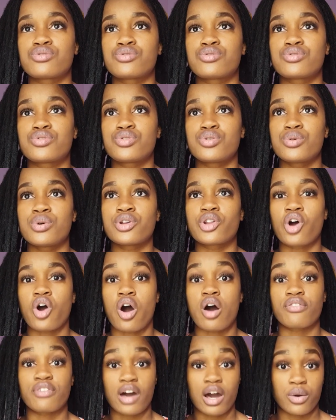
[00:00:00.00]

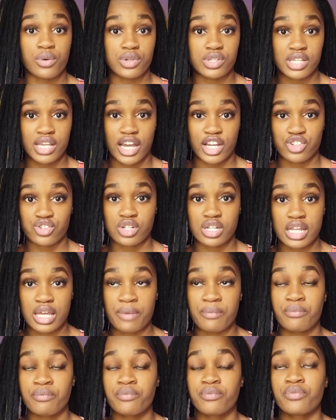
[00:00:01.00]
2.5 hours actually,
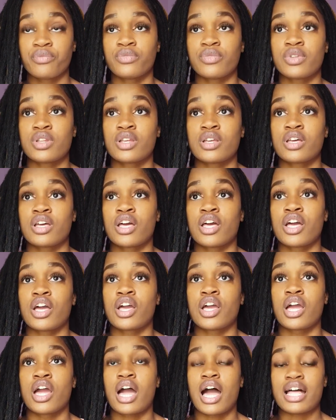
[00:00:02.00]

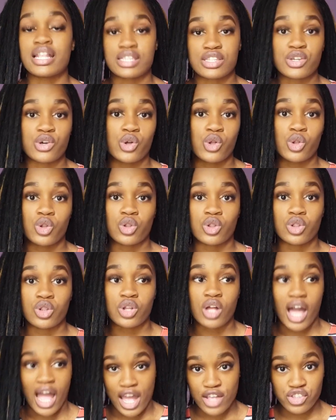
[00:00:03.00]
until
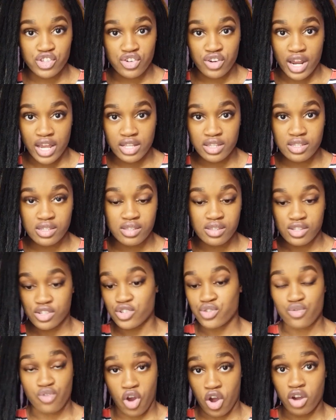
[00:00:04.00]
I had to write this
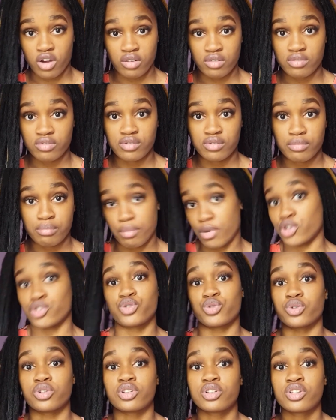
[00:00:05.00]
wrong
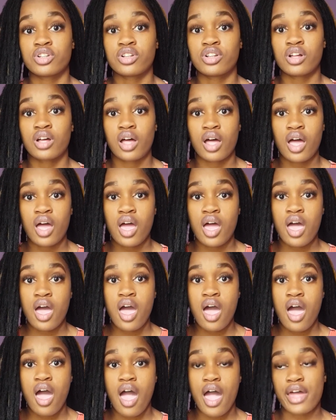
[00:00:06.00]
module.
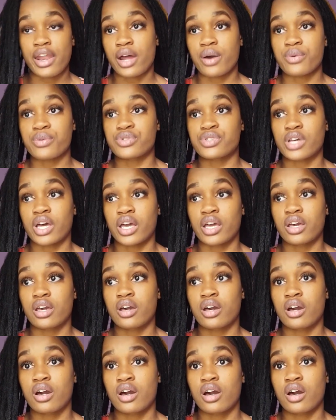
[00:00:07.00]
And I was like,
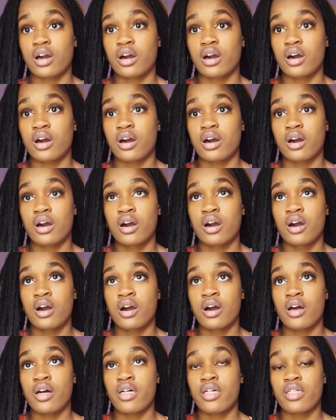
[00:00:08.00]

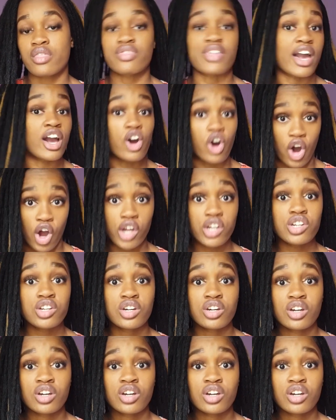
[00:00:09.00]
thank God.